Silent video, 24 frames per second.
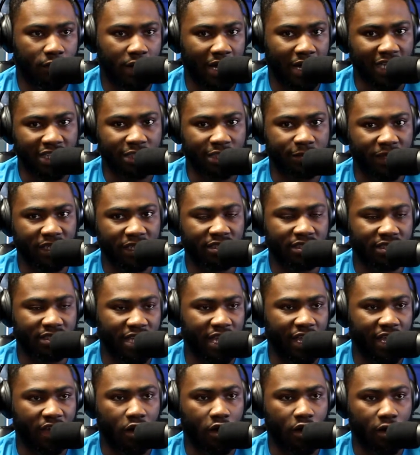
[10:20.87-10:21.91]
husbands.
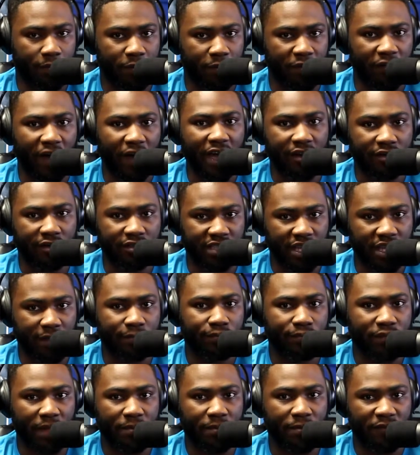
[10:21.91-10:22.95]
They are providers.
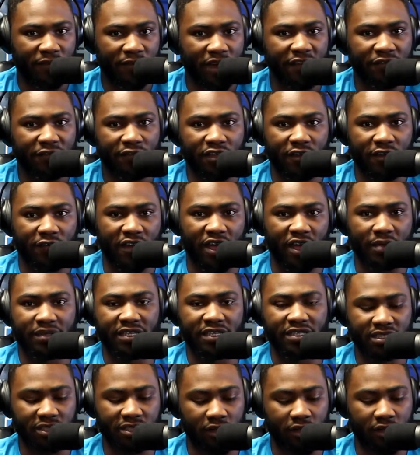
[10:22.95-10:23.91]
They provide for their families.